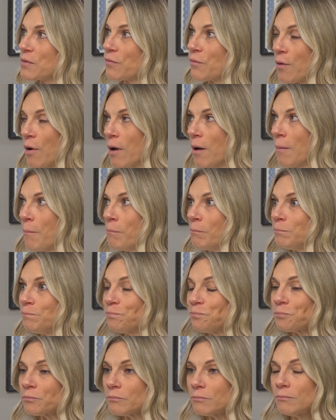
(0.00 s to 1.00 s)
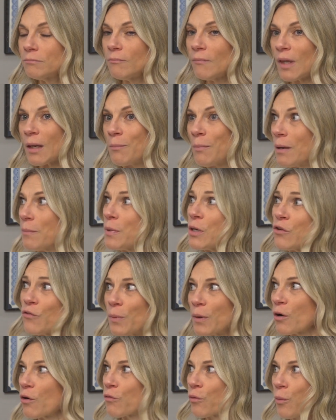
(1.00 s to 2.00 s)
from, maybe you've
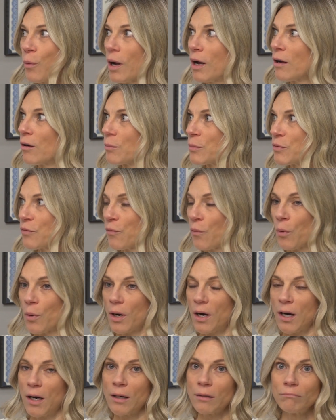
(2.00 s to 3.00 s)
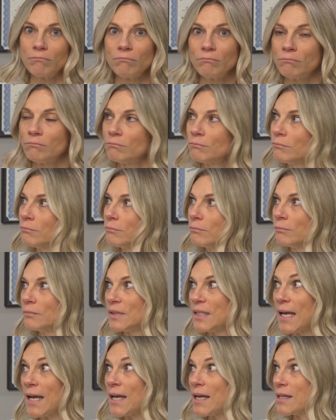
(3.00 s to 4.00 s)
been overwhelmed for
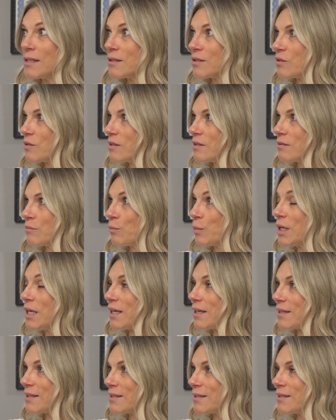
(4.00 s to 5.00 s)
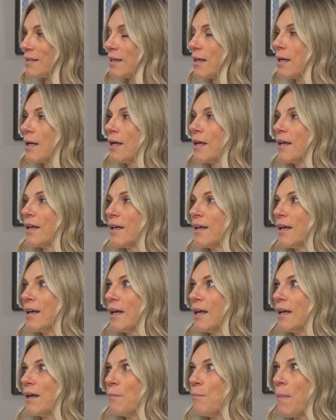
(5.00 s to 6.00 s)
days, weeks,
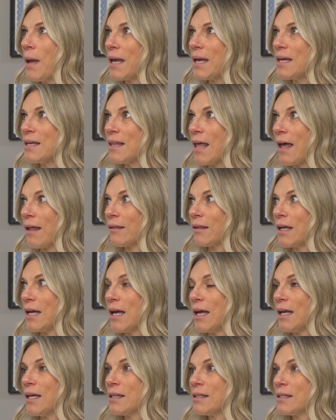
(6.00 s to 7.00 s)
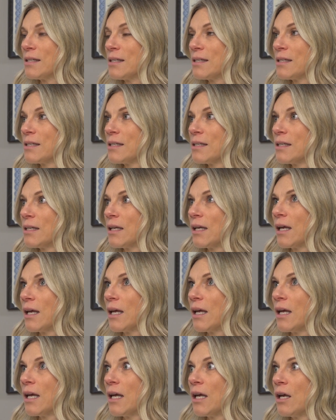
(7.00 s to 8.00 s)
making that list
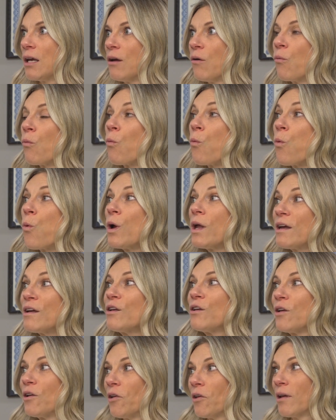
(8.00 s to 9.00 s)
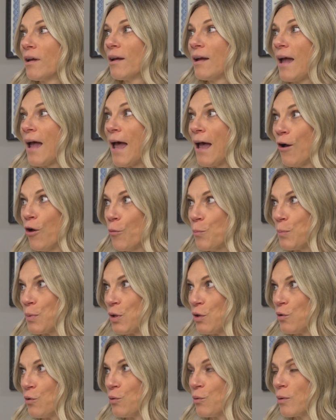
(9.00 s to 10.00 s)
will help
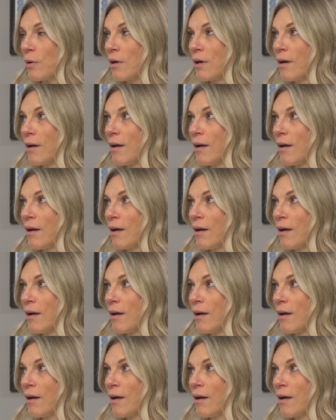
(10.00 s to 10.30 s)
you.